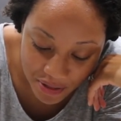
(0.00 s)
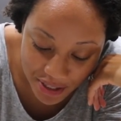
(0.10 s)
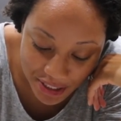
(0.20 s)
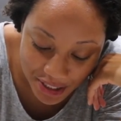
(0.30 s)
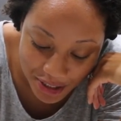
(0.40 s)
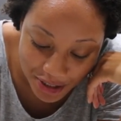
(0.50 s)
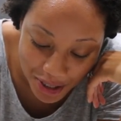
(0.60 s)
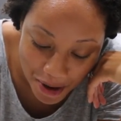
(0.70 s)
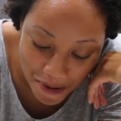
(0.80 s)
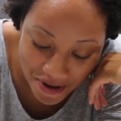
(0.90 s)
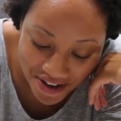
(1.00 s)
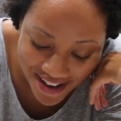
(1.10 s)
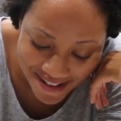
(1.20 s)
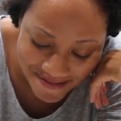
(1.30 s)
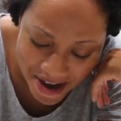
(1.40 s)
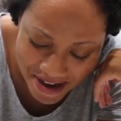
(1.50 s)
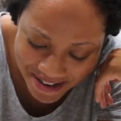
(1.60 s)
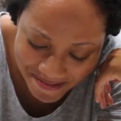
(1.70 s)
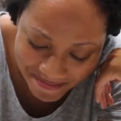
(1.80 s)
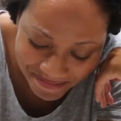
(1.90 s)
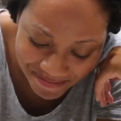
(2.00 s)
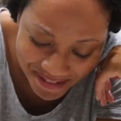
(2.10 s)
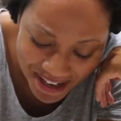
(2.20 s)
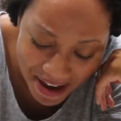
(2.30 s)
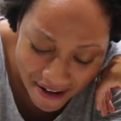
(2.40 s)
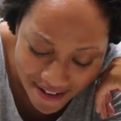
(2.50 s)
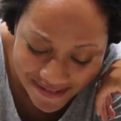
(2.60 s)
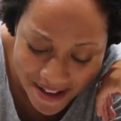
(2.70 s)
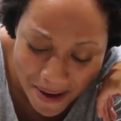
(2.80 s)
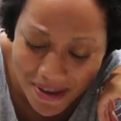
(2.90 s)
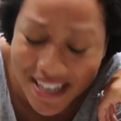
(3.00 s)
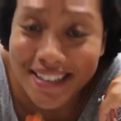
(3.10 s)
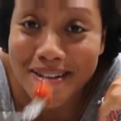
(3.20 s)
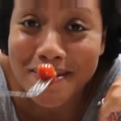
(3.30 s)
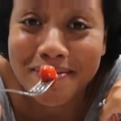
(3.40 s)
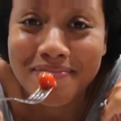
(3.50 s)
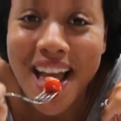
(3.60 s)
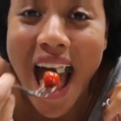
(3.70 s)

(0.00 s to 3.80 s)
This is so good. Y'all, I'm an adult.